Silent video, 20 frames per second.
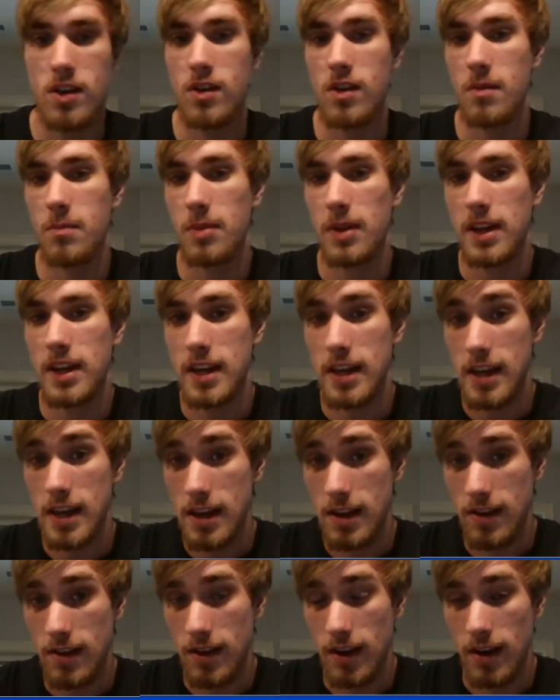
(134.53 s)
You can play
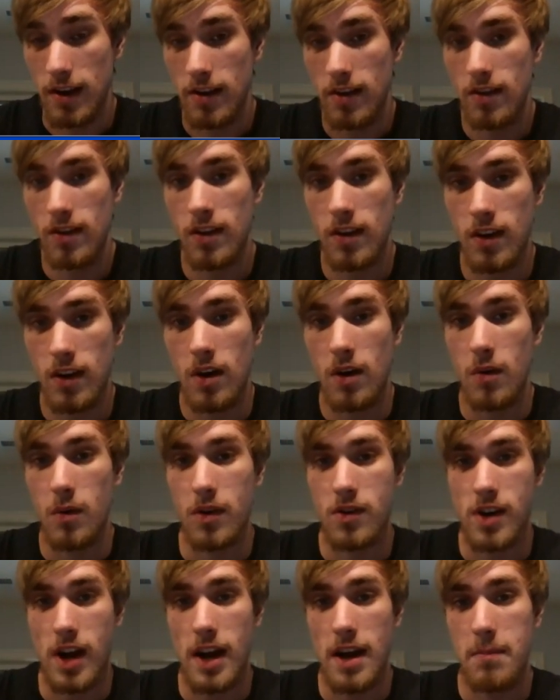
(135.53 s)
e6,
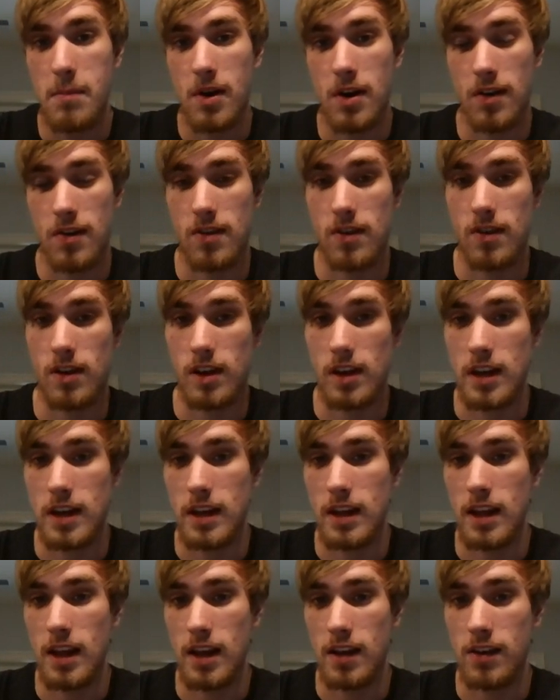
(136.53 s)
which I
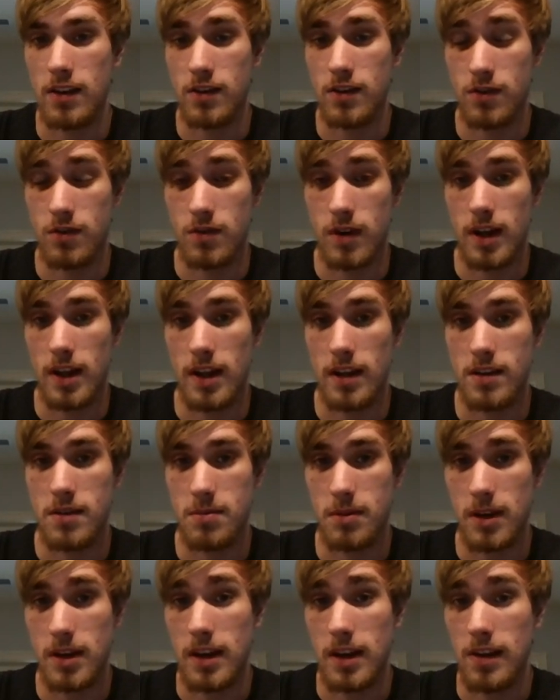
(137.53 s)
personally like to do. I like
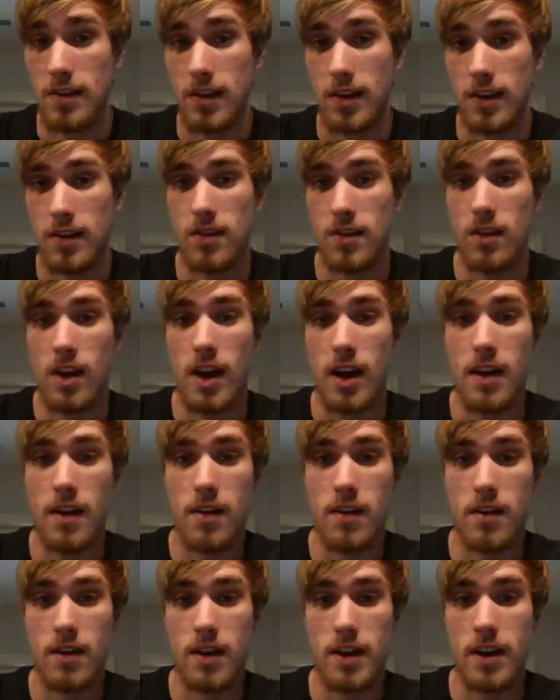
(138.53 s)
to play e6 a lot.
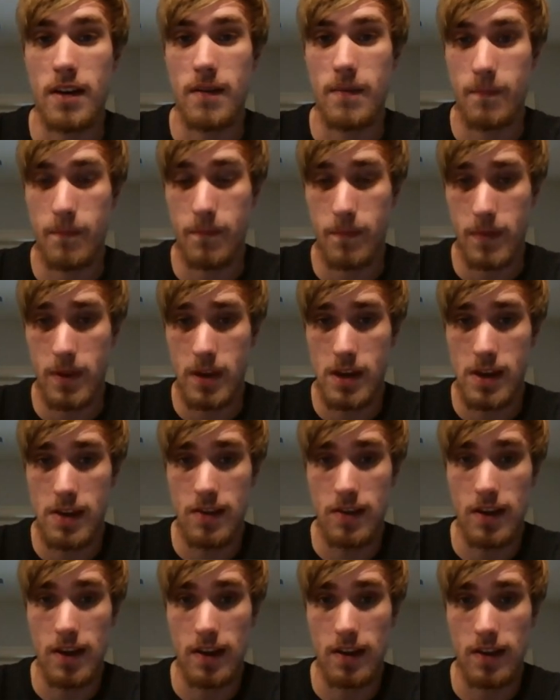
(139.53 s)
Okay.
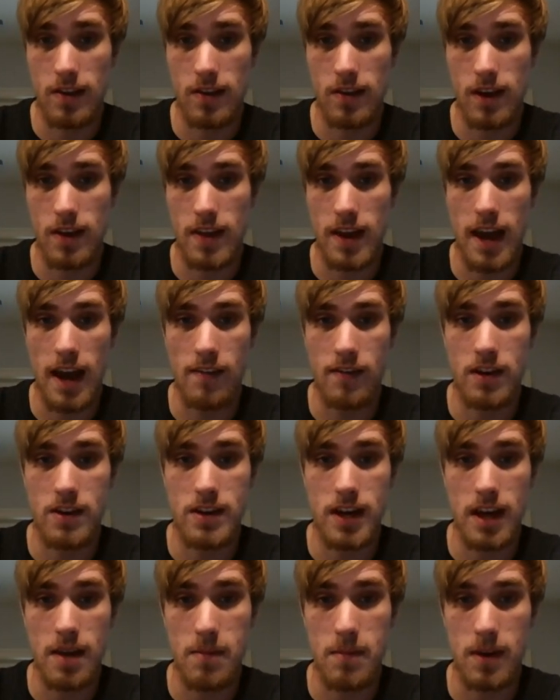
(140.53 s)
E6, and they have to
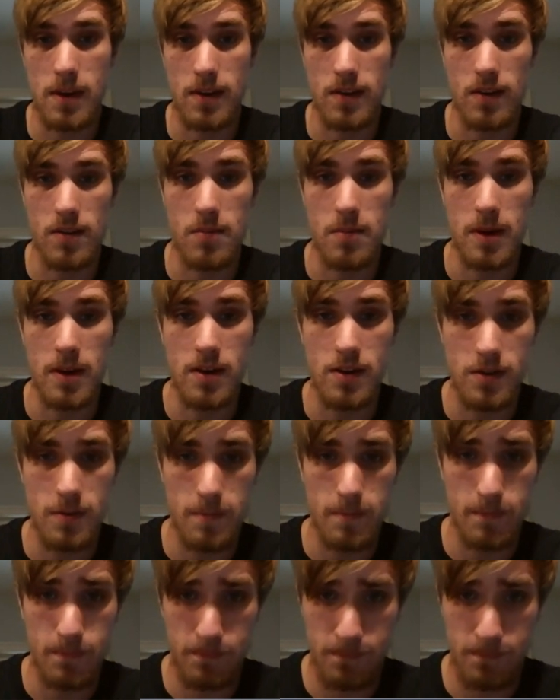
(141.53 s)
take because it's pinned.